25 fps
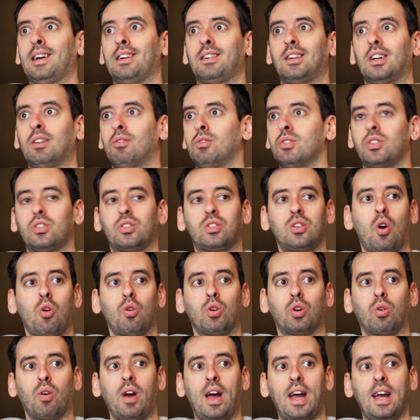Like, it was
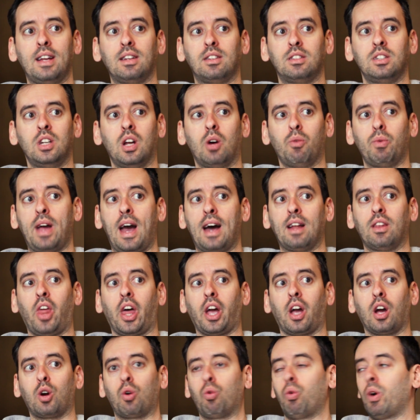so great. You know, we had
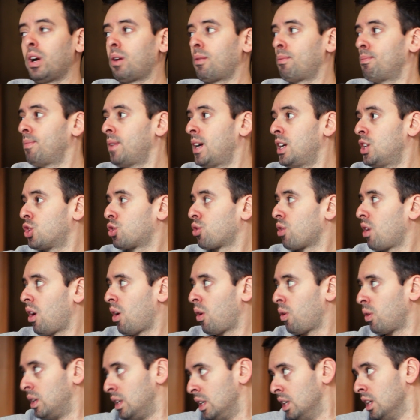like a quick
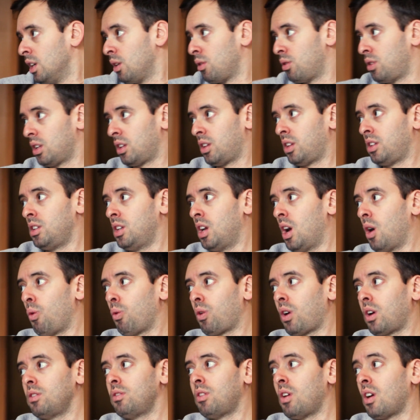intro. We did, you
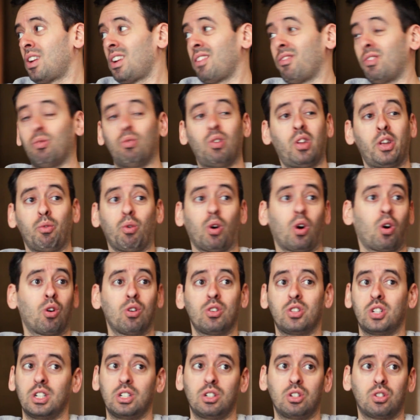know, not even really
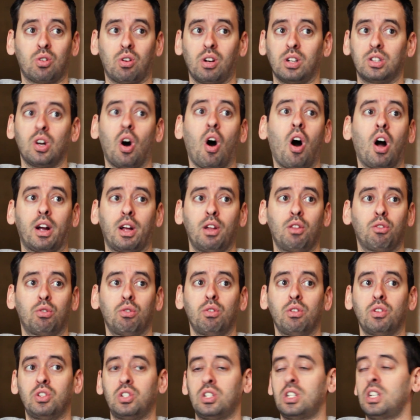rehearsing, just started talking
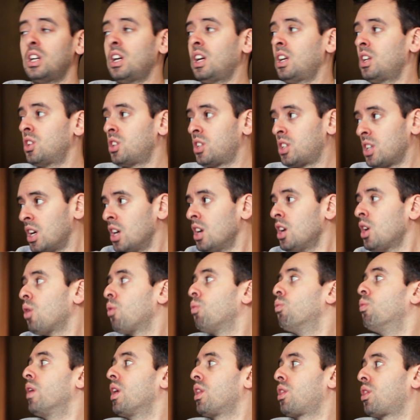through the scenes
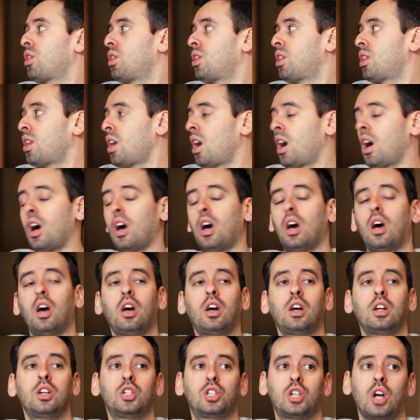with
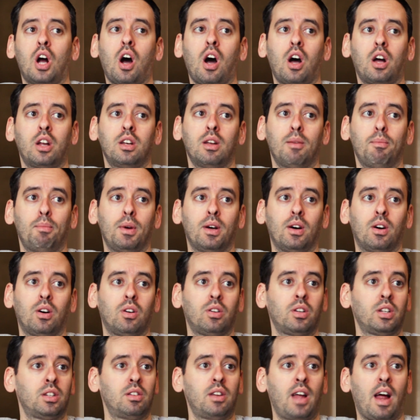John and
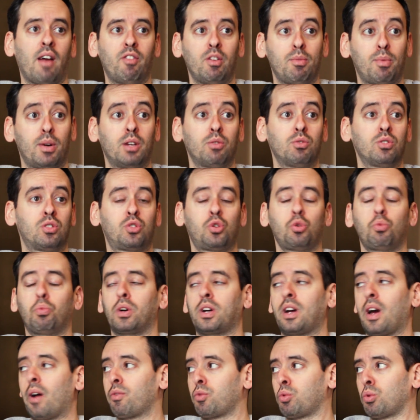Nabil, and everybody was
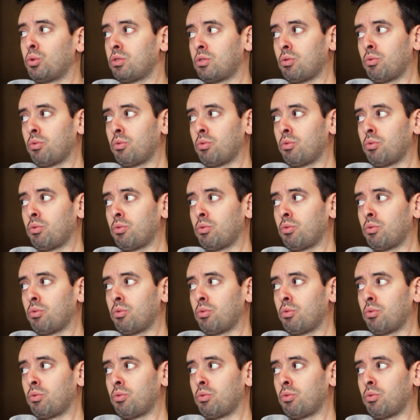super comfortable.